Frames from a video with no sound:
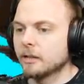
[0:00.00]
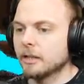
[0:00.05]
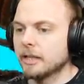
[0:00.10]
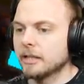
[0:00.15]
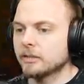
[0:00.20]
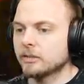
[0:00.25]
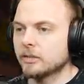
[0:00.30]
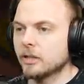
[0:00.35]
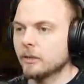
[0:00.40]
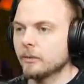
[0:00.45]

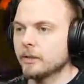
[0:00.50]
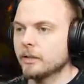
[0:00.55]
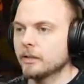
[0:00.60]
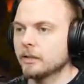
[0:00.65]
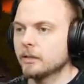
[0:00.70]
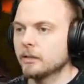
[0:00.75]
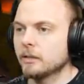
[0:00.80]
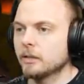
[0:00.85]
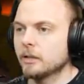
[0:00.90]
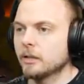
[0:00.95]
Let's go and
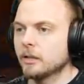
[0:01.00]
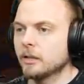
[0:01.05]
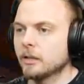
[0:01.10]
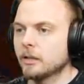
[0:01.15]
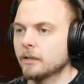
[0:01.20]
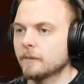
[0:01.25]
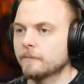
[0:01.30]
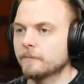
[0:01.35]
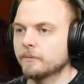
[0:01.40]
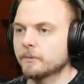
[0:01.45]

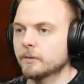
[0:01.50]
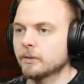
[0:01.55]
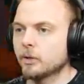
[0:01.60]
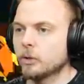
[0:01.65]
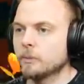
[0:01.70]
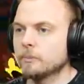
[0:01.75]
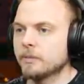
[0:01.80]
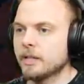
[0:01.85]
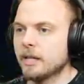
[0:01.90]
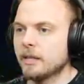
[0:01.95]
uh,
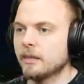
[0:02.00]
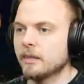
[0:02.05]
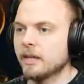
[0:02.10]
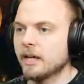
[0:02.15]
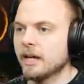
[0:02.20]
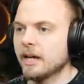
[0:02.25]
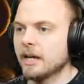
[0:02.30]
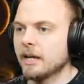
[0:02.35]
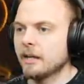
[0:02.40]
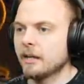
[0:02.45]
update
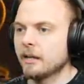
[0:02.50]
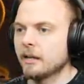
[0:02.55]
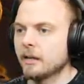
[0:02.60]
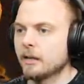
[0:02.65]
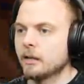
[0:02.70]
that